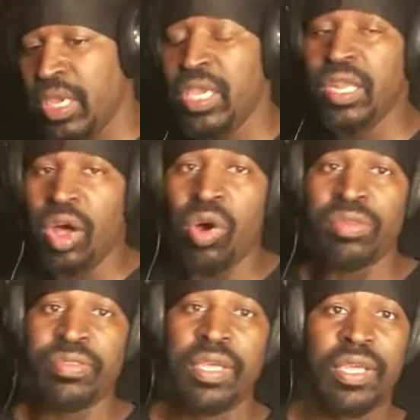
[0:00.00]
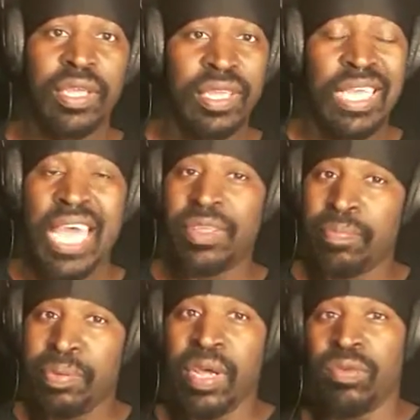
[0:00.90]
He lost. He got his
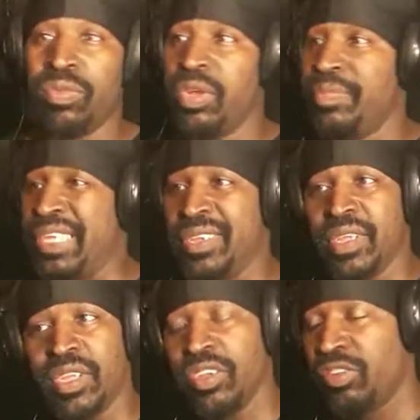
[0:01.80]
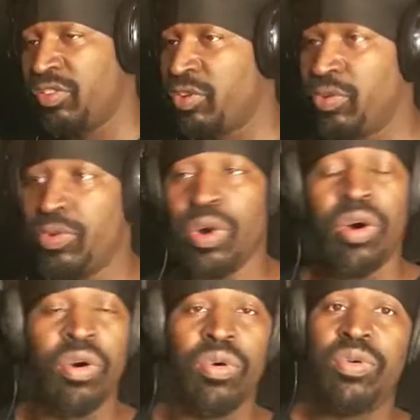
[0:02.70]
butt whooped.
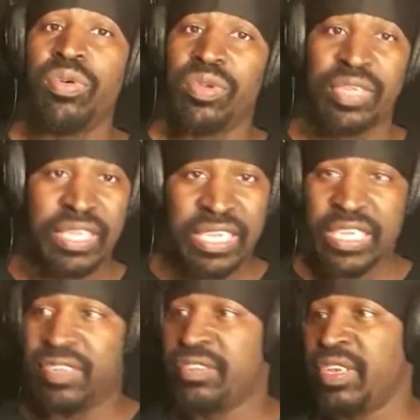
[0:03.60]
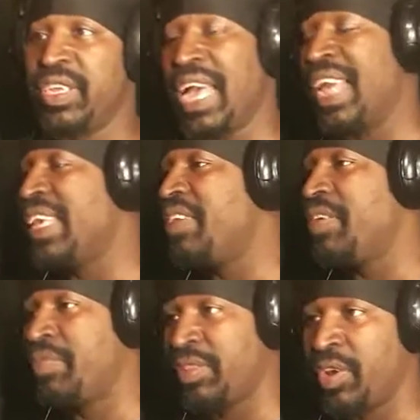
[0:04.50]
2-0 easily. I
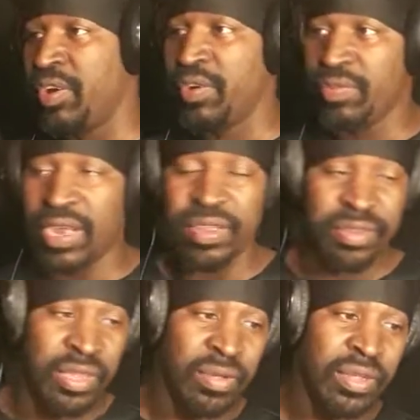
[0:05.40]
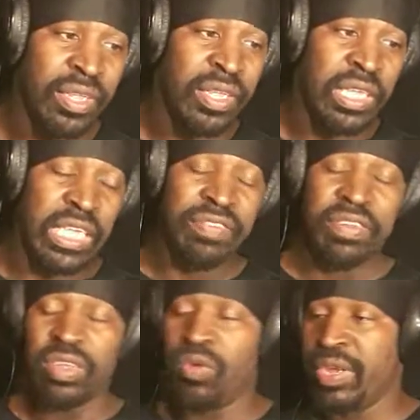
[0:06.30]
give him the third round, though.
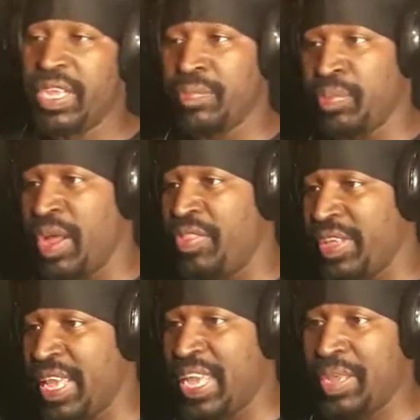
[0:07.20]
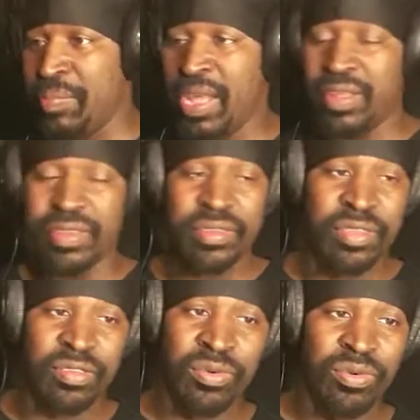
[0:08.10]
Even though when his brother came out
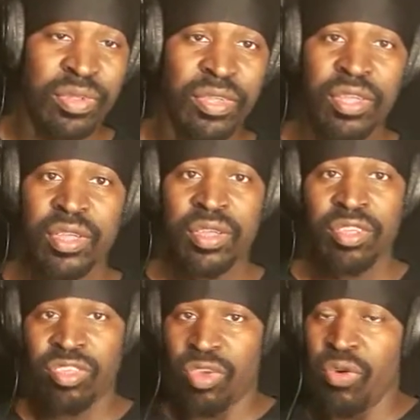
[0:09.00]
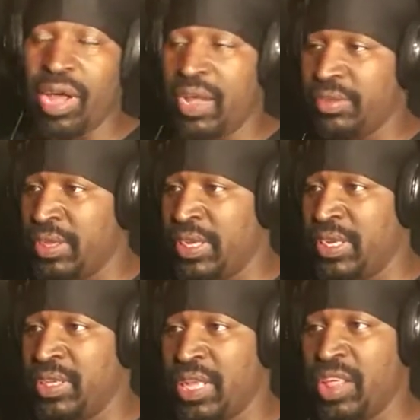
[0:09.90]
to do the show out
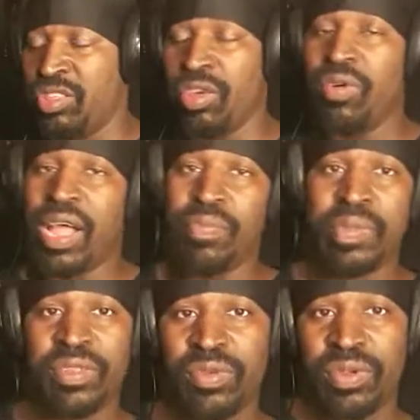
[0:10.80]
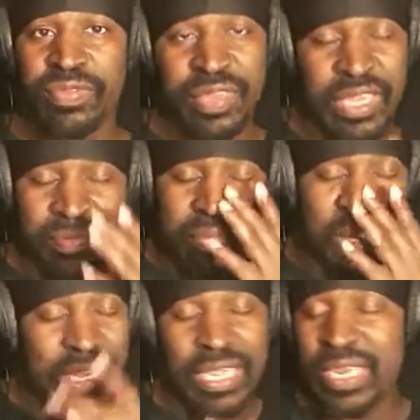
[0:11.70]
thing that show out be doing for
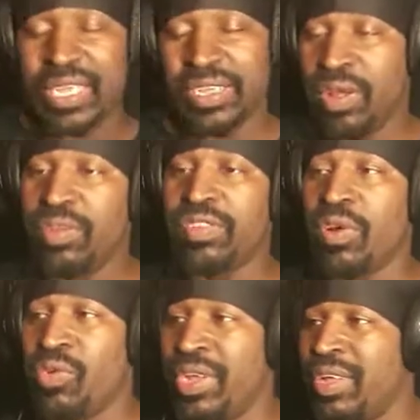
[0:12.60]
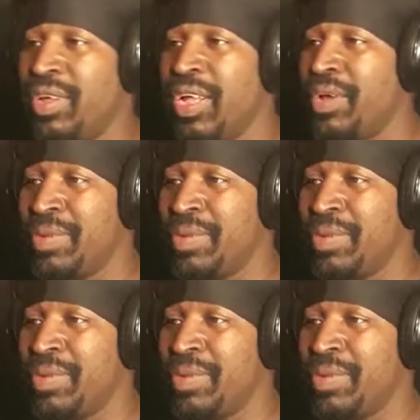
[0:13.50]
Hitman, it didn't go so well.